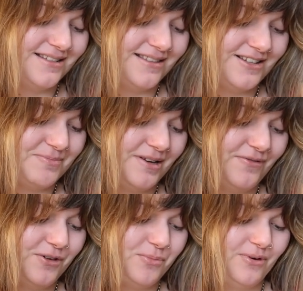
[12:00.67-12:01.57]
there's been a
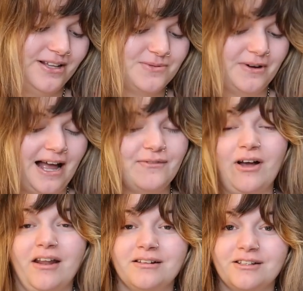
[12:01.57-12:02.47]
few points where I've
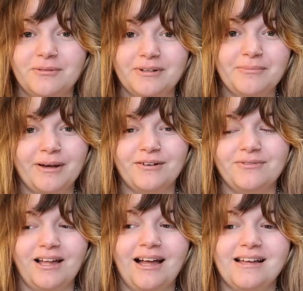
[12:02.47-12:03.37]
gotten a little bit of
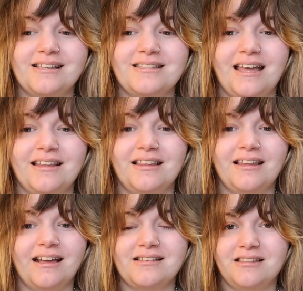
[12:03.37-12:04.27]
butterflies and
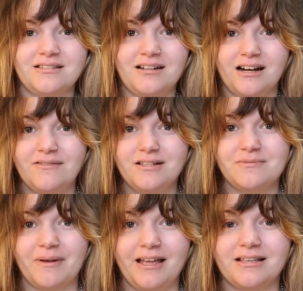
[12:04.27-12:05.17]
like I said there's not even
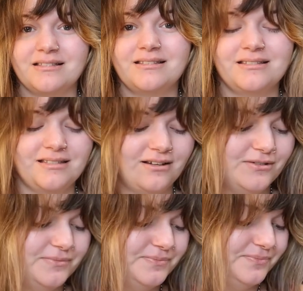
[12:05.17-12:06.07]
spice
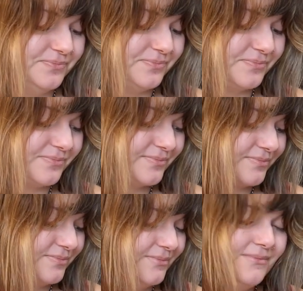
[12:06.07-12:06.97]
so
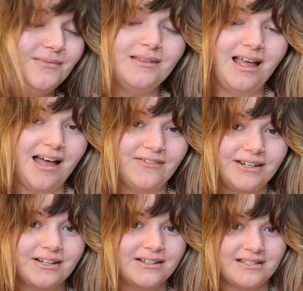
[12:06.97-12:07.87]

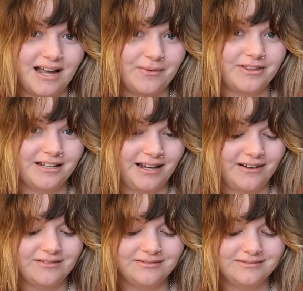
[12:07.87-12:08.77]
having a good time with it
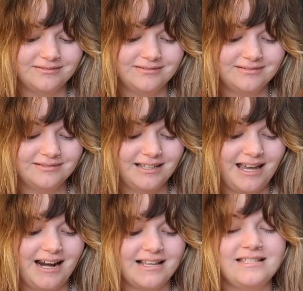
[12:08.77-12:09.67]
now
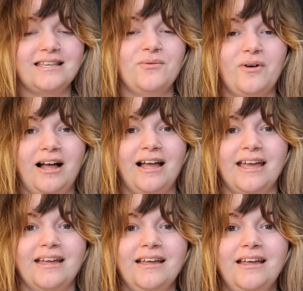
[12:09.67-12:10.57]
and I see
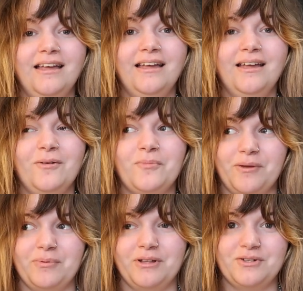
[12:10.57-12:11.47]
why
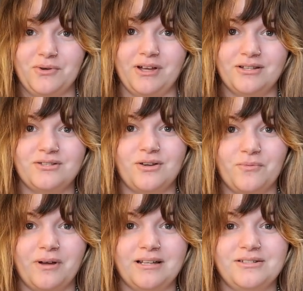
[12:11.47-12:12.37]
people enjoy it so
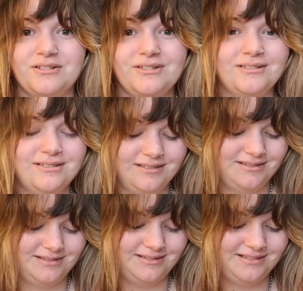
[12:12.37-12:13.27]
much.
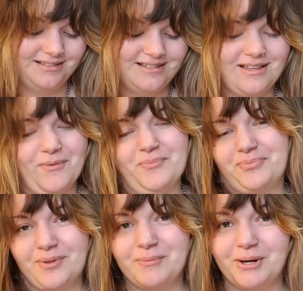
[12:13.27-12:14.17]
So I'm
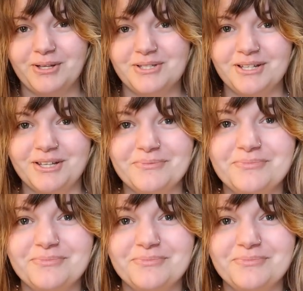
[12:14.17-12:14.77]
gonna continue.